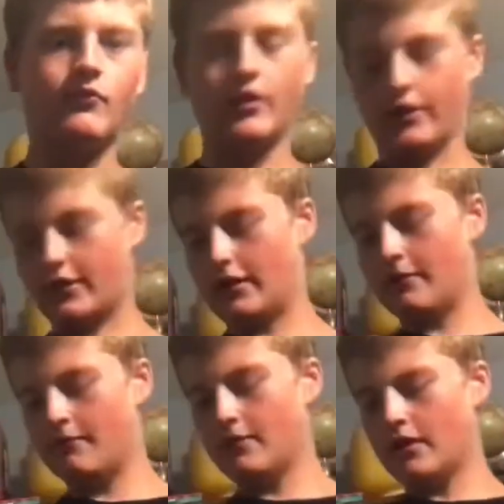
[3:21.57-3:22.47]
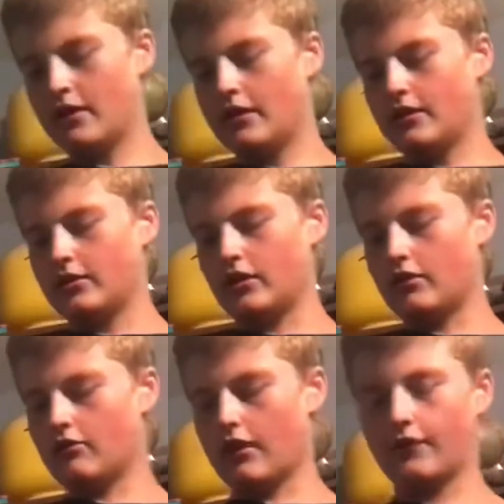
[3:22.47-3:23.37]
You see? So you
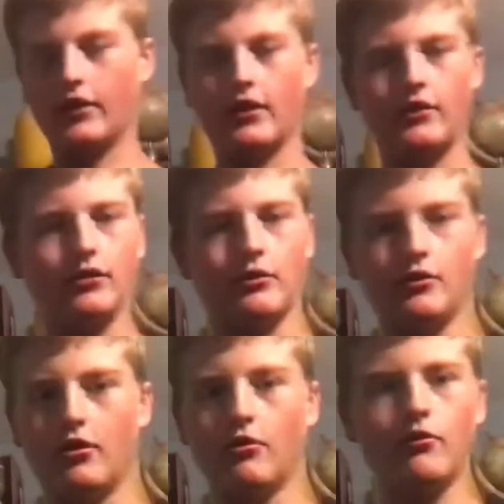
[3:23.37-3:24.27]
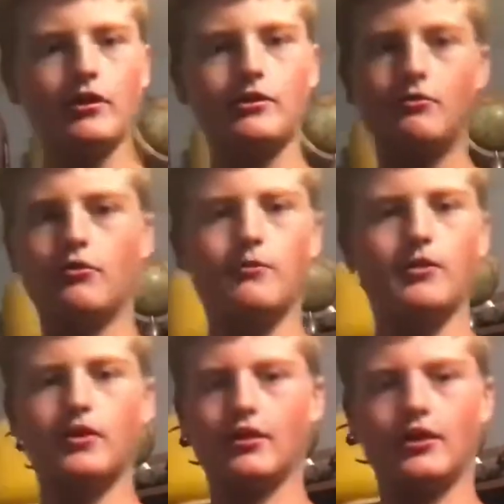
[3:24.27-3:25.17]
don't have to, so no wrist
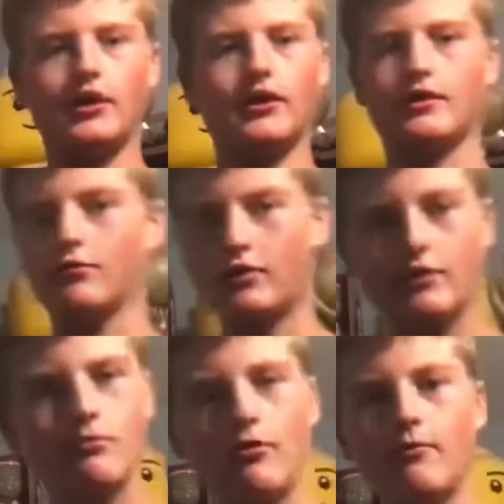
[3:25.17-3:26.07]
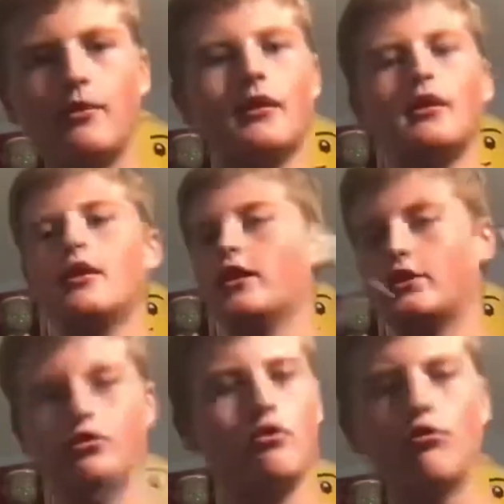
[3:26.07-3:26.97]
movement, okay? Because wrist movement is
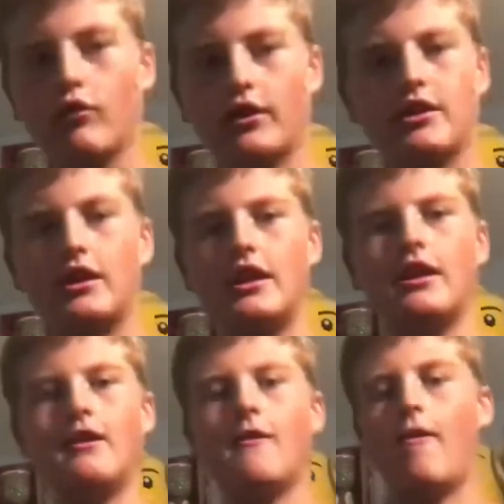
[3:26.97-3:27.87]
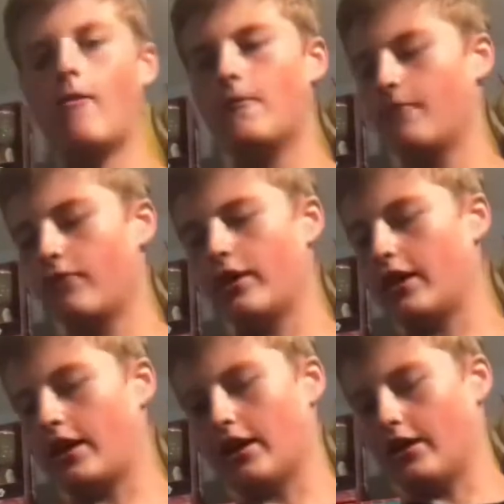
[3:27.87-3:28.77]
too risky.
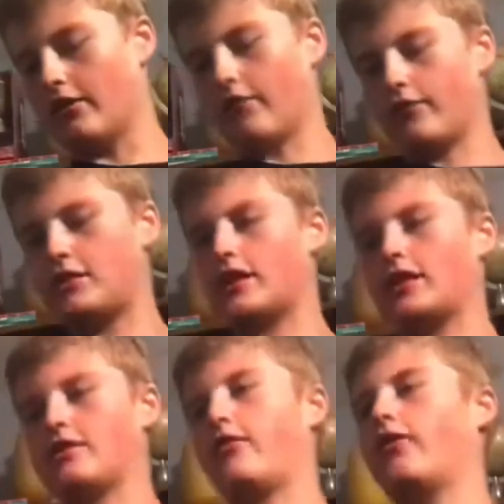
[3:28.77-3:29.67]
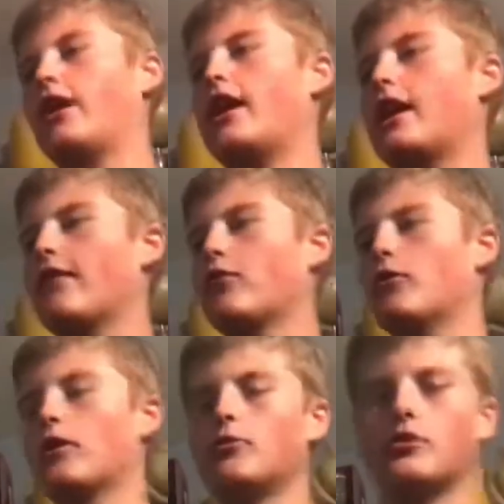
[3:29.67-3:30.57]
The stick is flying everywhere.
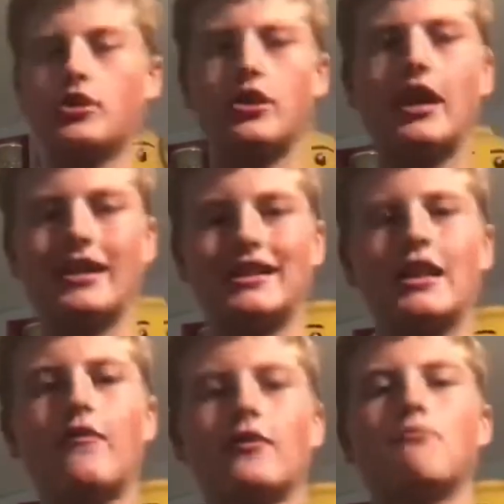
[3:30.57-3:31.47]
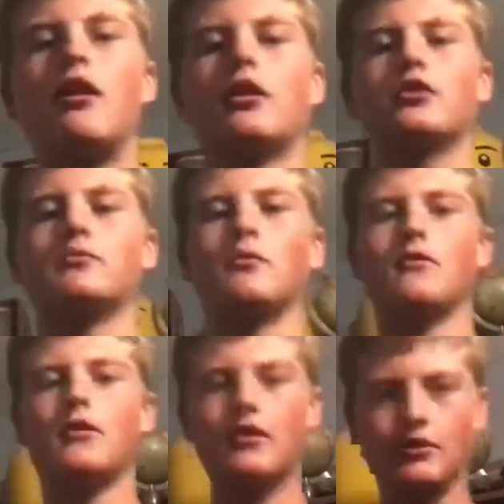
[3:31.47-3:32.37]
You want to stay as stiff as possible
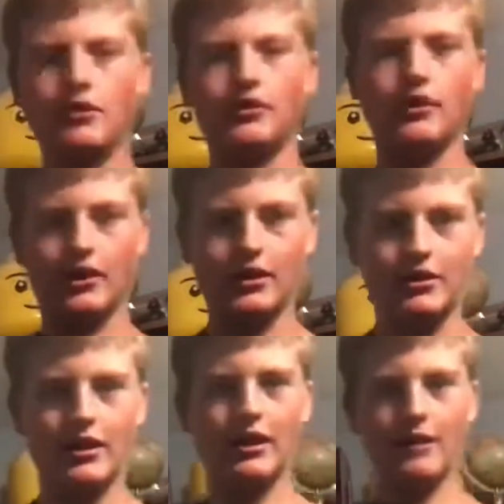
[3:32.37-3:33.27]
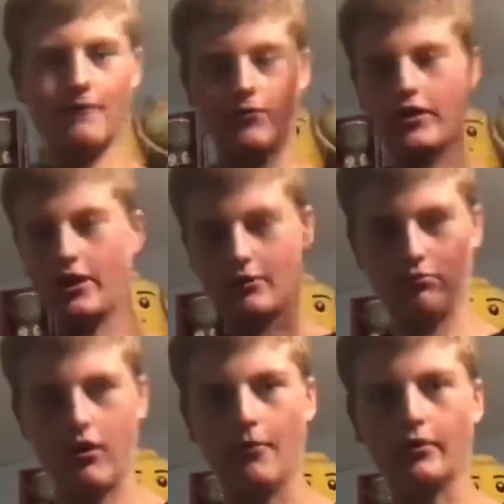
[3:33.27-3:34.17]
so that the stick is
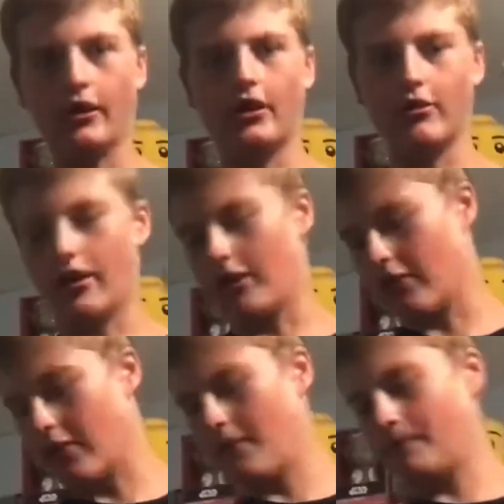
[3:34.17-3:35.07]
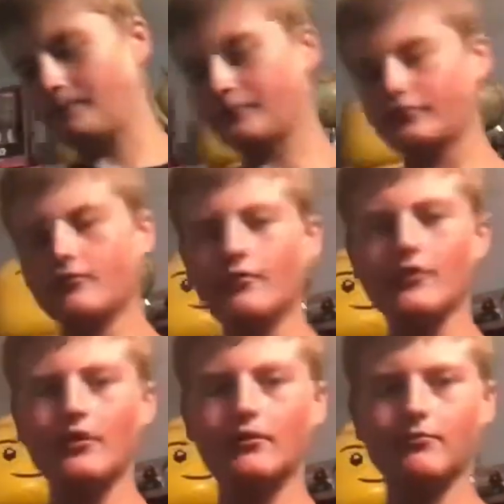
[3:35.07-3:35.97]
properly in your hand, okay?
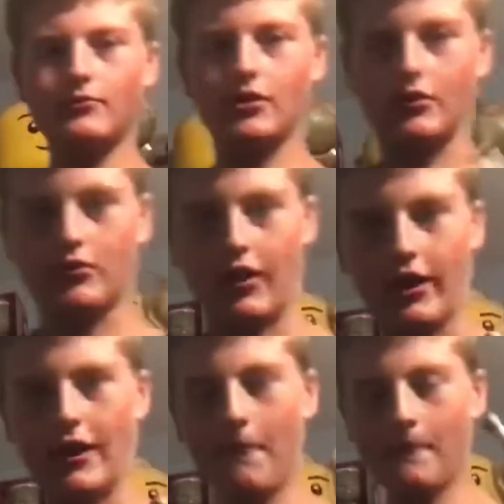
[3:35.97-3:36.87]
So let's try it again.